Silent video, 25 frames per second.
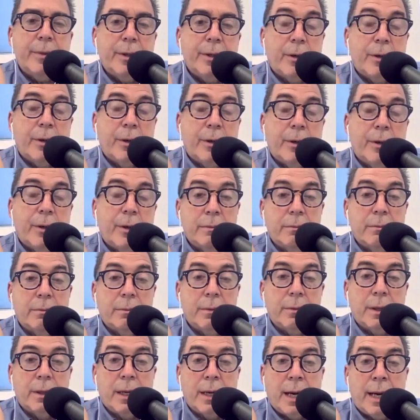you know,
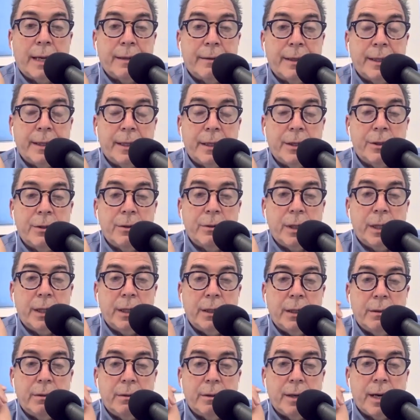I think
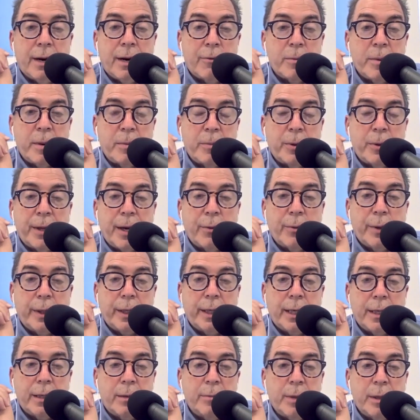I remember that
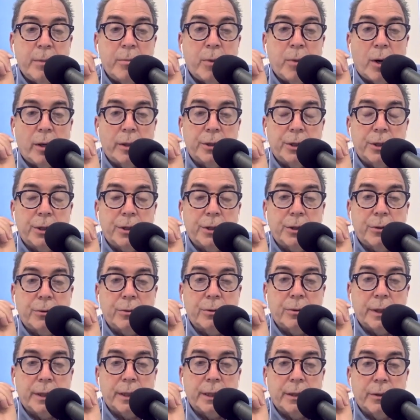weekend in mid-March,
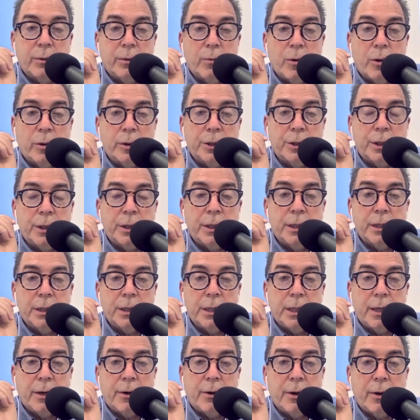certainly in the Washington,
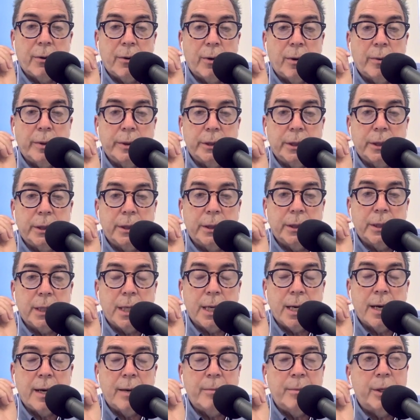D.C. area where I was at the
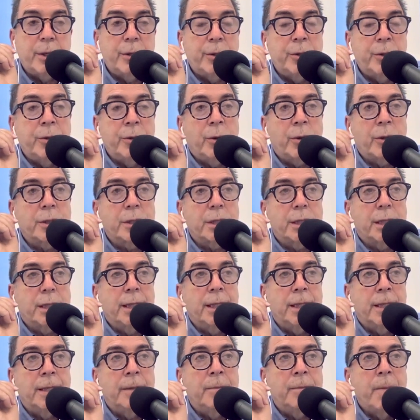time and in New York
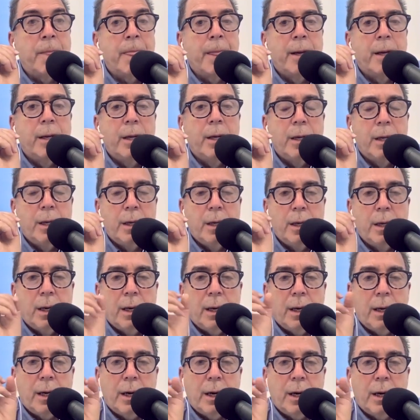City,
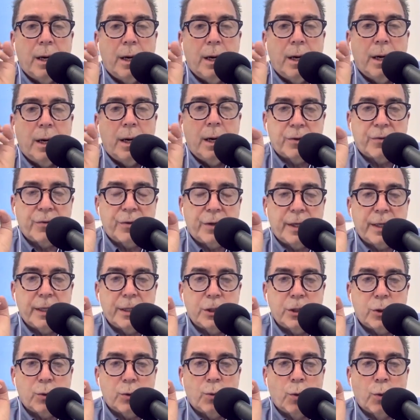a whole bunch of
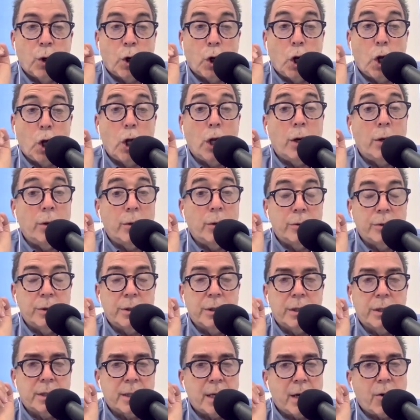things were
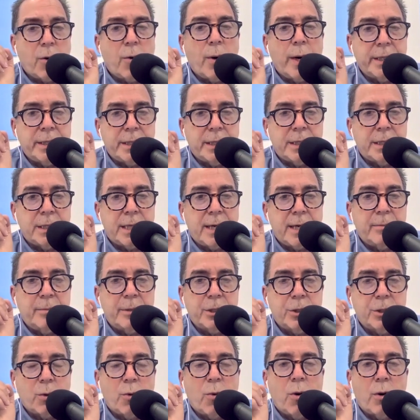closed. It's not quite the same
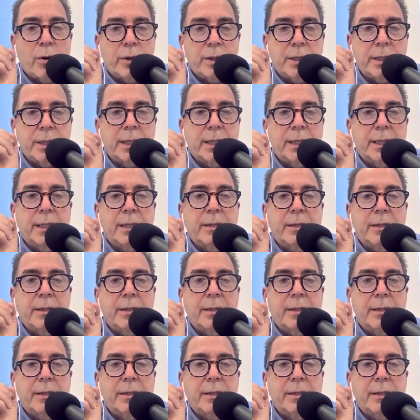as quarantining.